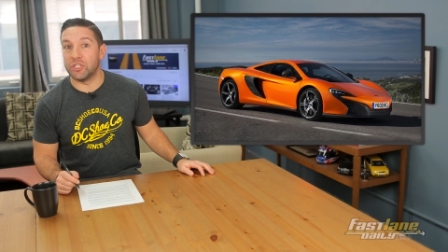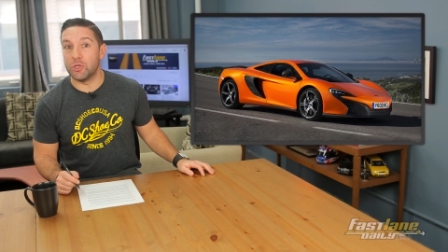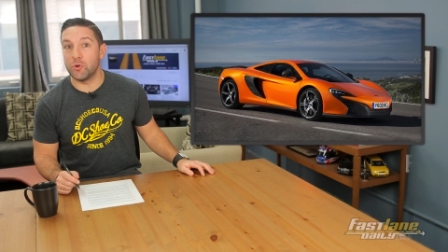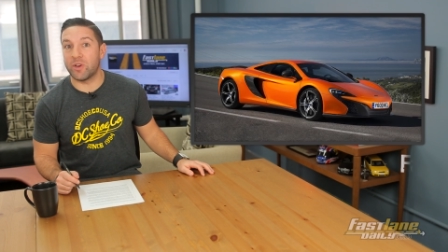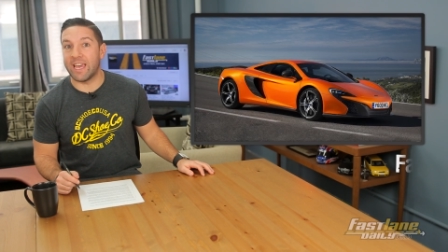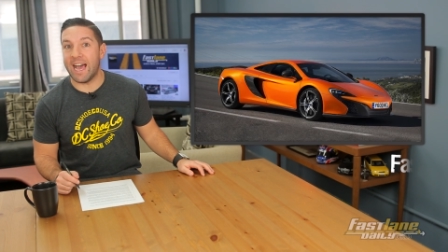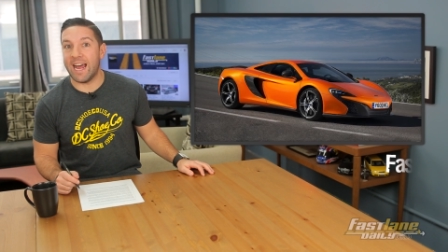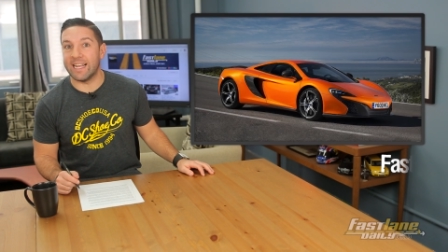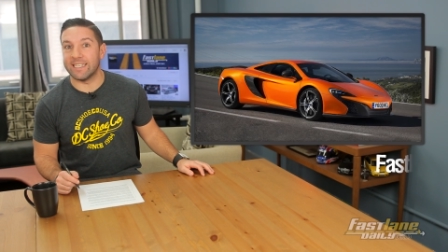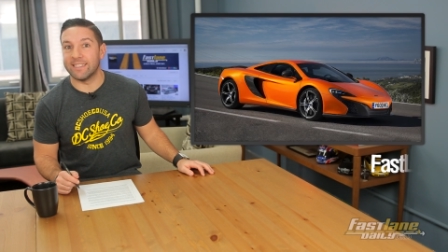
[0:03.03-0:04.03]
You
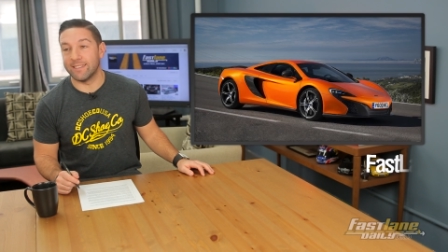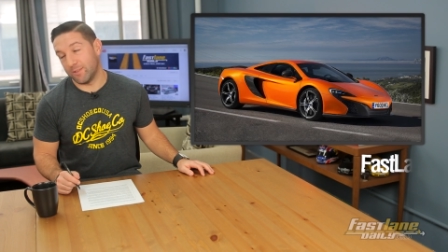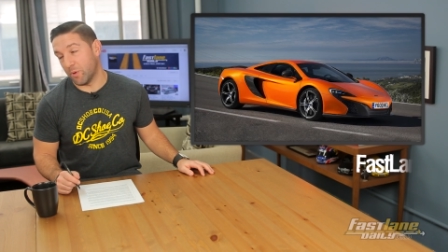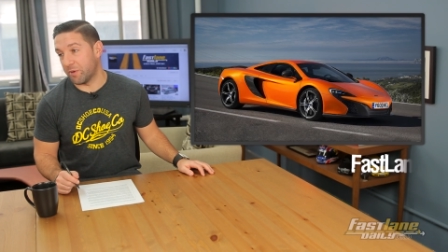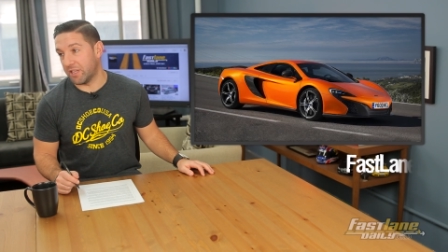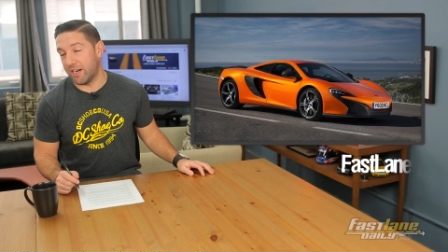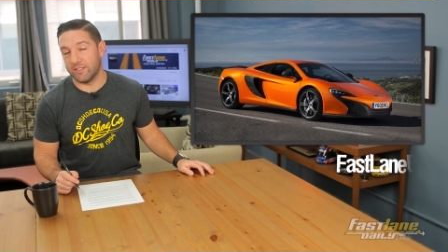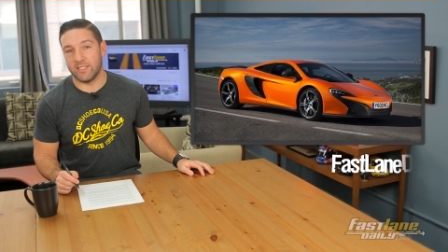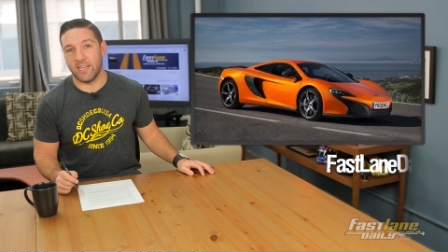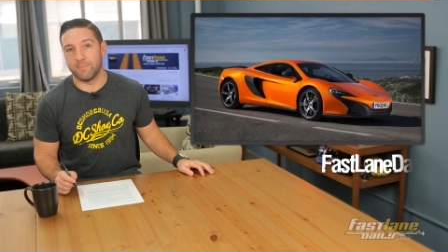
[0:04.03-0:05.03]
got it, is what
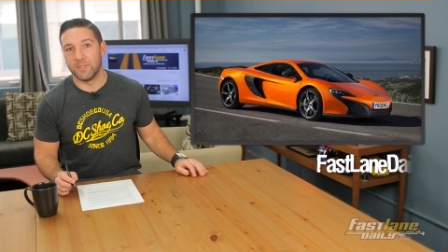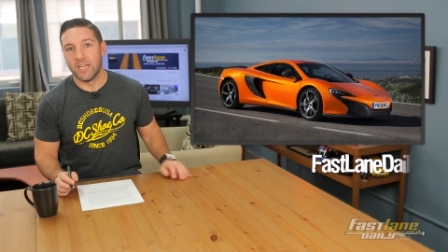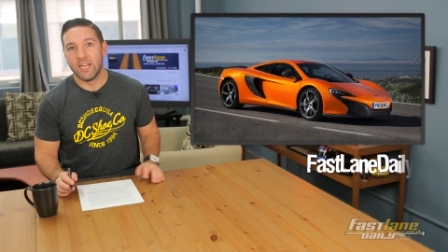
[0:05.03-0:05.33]
McLaren said.